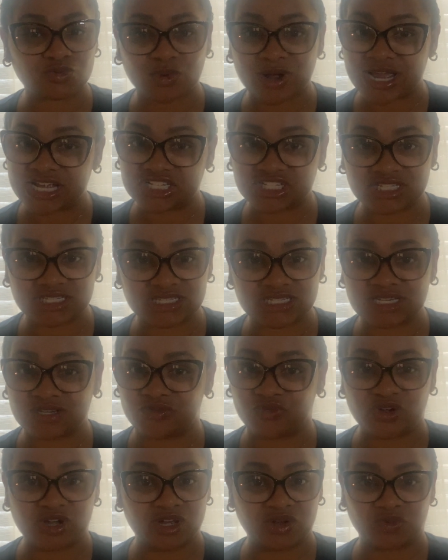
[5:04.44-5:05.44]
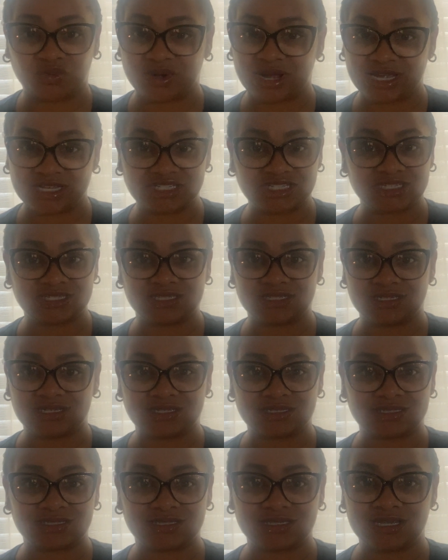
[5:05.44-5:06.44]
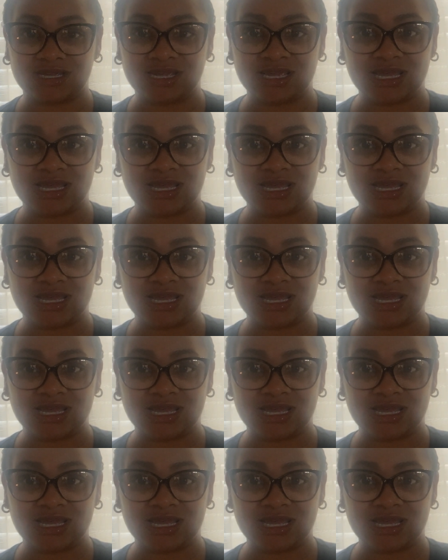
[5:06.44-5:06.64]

righteousness for unrighteousness.